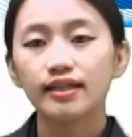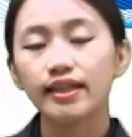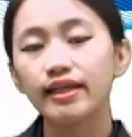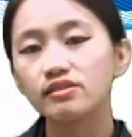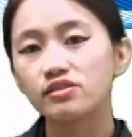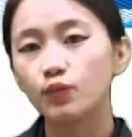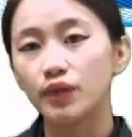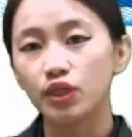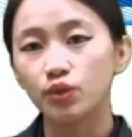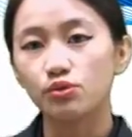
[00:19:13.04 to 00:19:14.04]
Next,
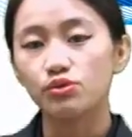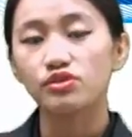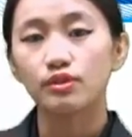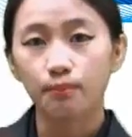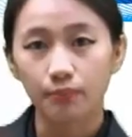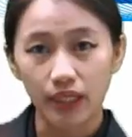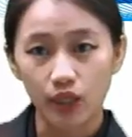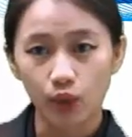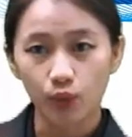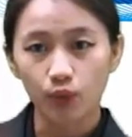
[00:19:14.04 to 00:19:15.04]
we use
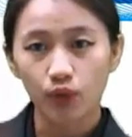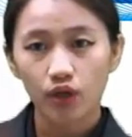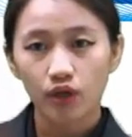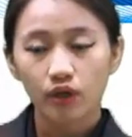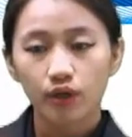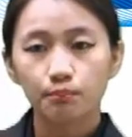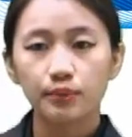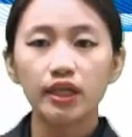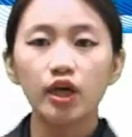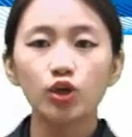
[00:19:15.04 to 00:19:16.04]
below.
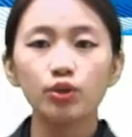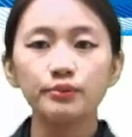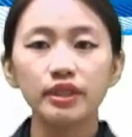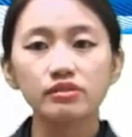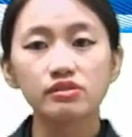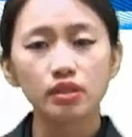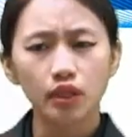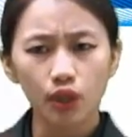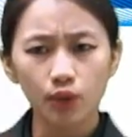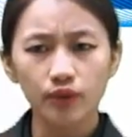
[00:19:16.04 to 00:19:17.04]
Below means
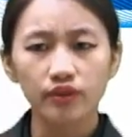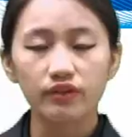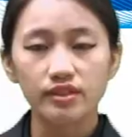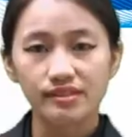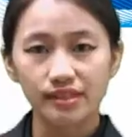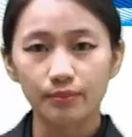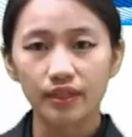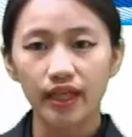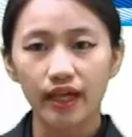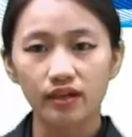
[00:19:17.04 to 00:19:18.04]
lower than
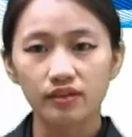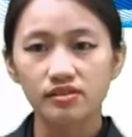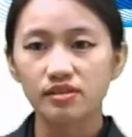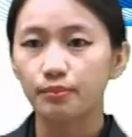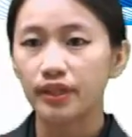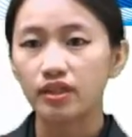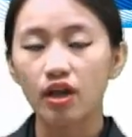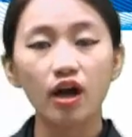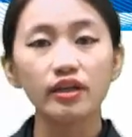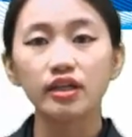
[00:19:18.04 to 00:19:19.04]
something else, but
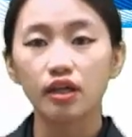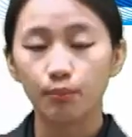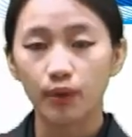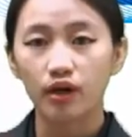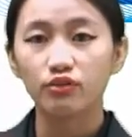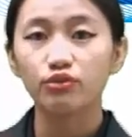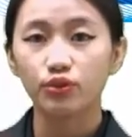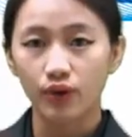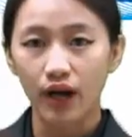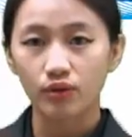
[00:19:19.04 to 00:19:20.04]
not above
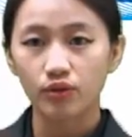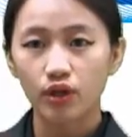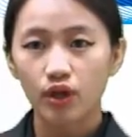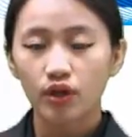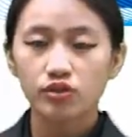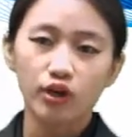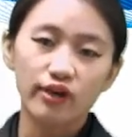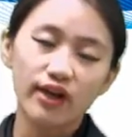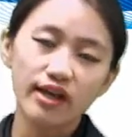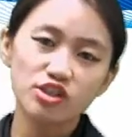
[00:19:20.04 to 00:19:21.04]
ground. So
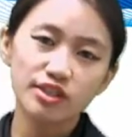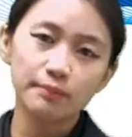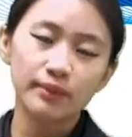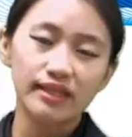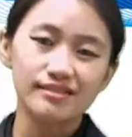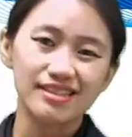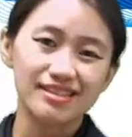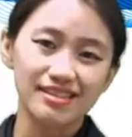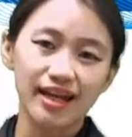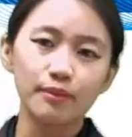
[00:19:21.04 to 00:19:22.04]
I've actually placed
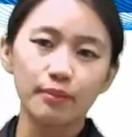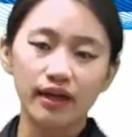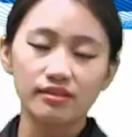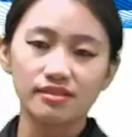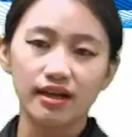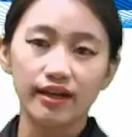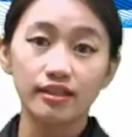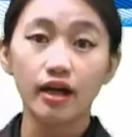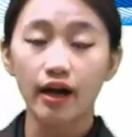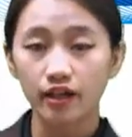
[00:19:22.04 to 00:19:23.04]
this side by
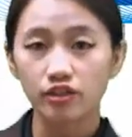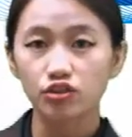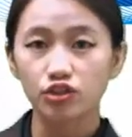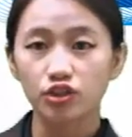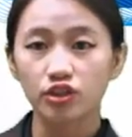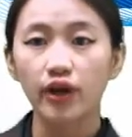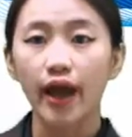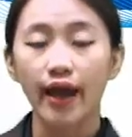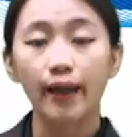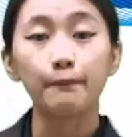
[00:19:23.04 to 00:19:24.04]
side, under
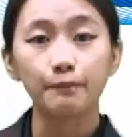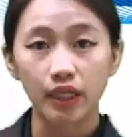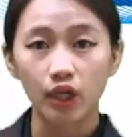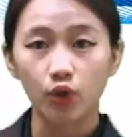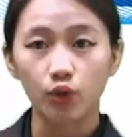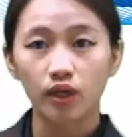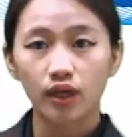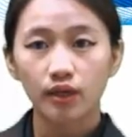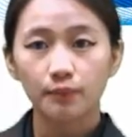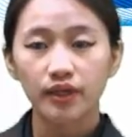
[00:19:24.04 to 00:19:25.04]
and below,
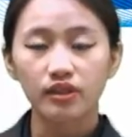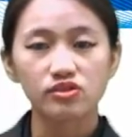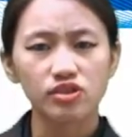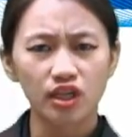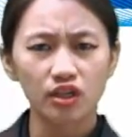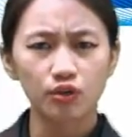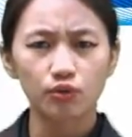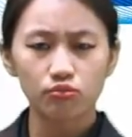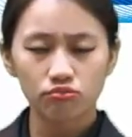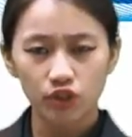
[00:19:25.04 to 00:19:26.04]
because
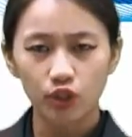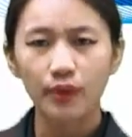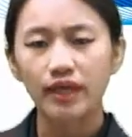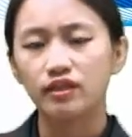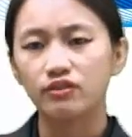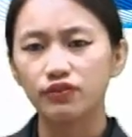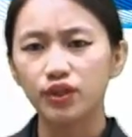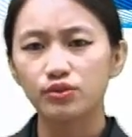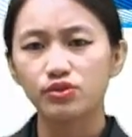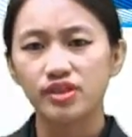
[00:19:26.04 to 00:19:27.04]
here you may
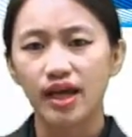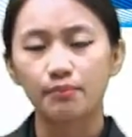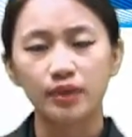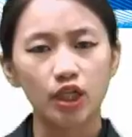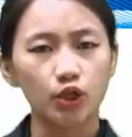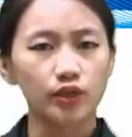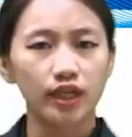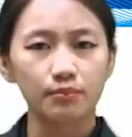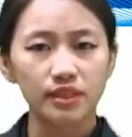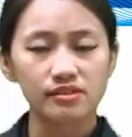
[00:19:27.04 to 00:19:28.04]
confuse that below
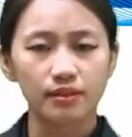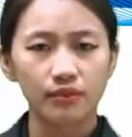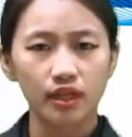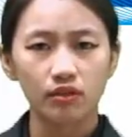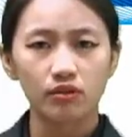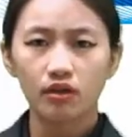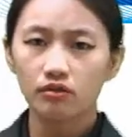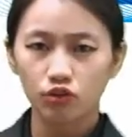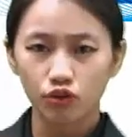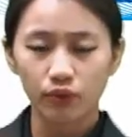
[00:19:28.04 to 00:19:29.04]
can be something
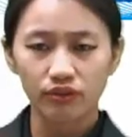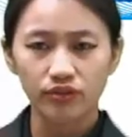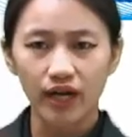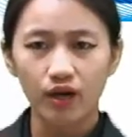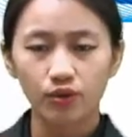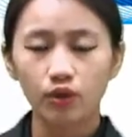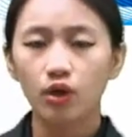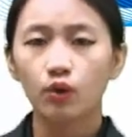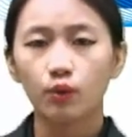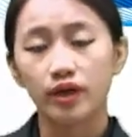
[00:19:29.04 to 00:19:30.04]
to do with ground,
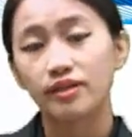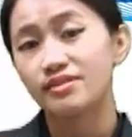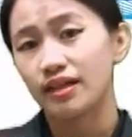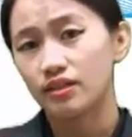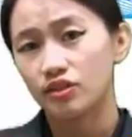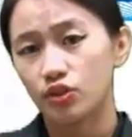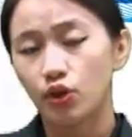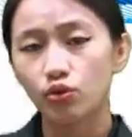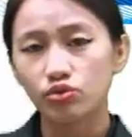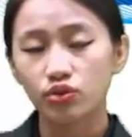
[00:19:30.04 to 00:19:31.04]
whereas under
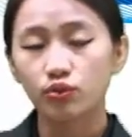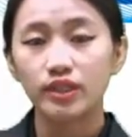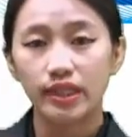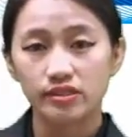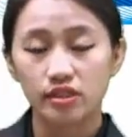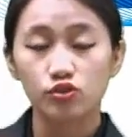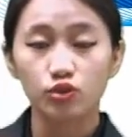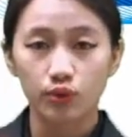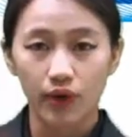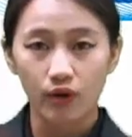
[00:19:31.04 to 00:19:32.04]
also relating
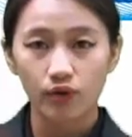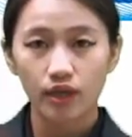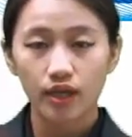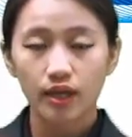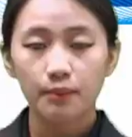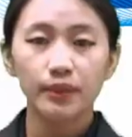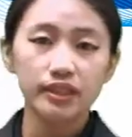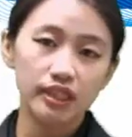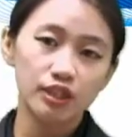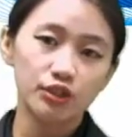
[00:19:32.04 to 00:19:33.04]
to ground.
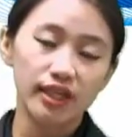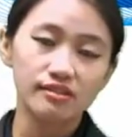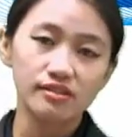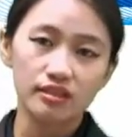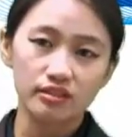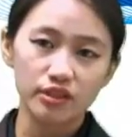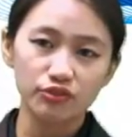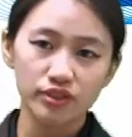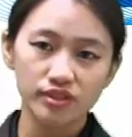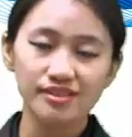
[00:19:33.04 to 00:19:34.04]
But here you can see the
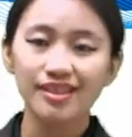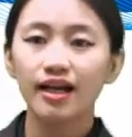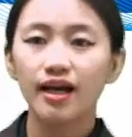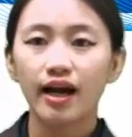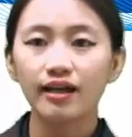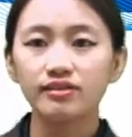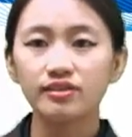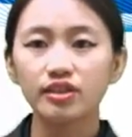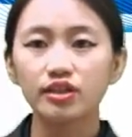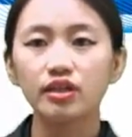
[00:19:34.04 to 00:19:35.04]
difference.
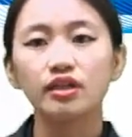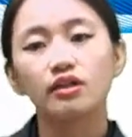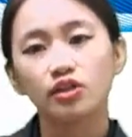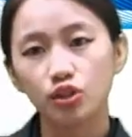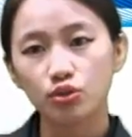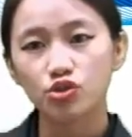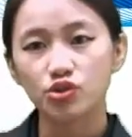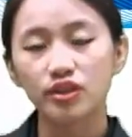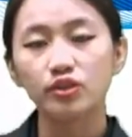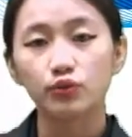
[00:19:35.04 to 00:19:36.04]
Under
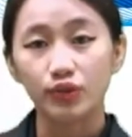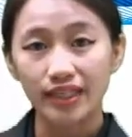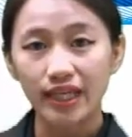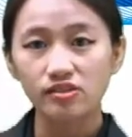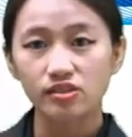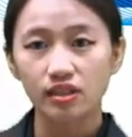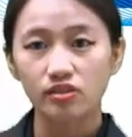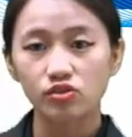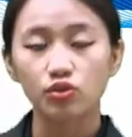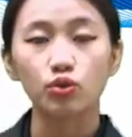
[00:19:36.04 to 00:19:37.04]
usually
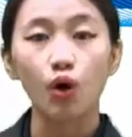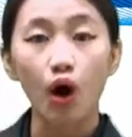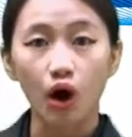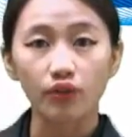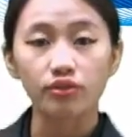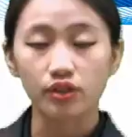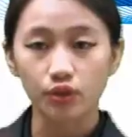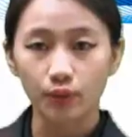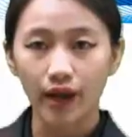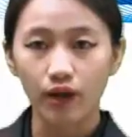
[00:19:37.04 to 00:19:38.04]
related to on the
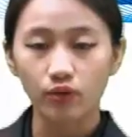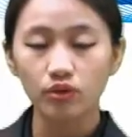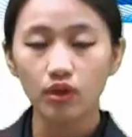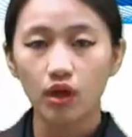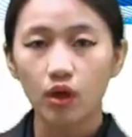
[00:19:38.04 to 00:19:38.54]
ground,